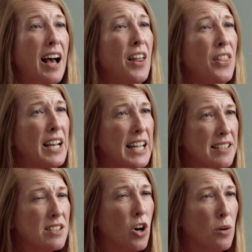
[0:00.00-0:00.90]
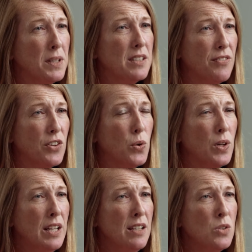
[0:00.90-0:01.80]
Other less common
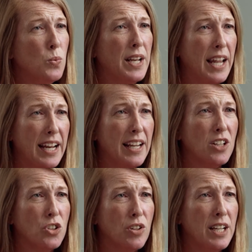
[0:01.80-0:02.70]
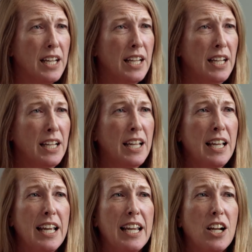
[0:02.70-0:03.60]
difficulties when eating and drinking
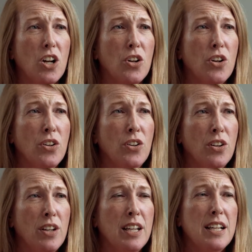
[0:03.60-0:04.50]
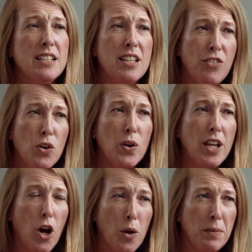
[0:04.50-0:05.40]
include
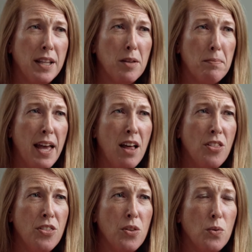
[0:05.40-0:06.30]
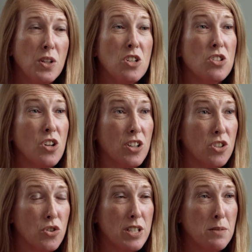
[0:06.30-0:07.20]
difficulty opening the mouth, which is known as
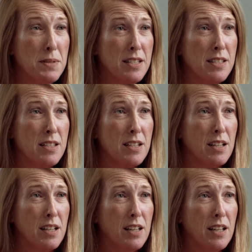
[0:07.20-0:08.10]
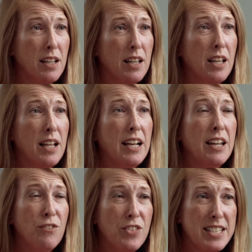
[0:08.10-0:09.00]
trismus,
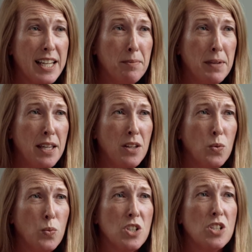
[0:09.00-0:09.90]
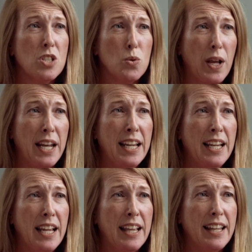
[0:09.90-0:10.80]
lymphedema, which is swelling
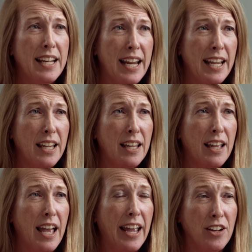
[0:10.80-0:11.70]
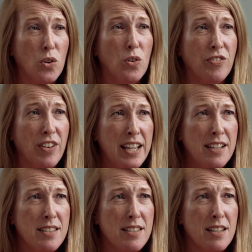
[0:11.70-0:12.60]
in the neck and or
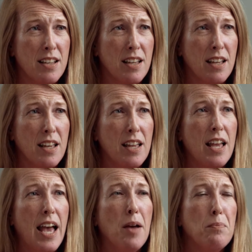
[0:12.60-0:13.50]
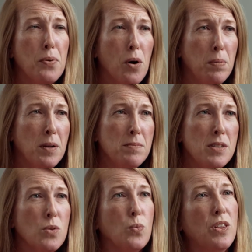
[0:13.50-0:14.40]
face, and
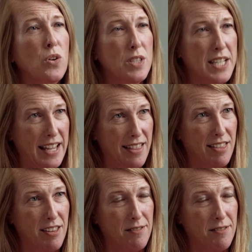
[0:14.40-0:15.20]
problems with your teeth.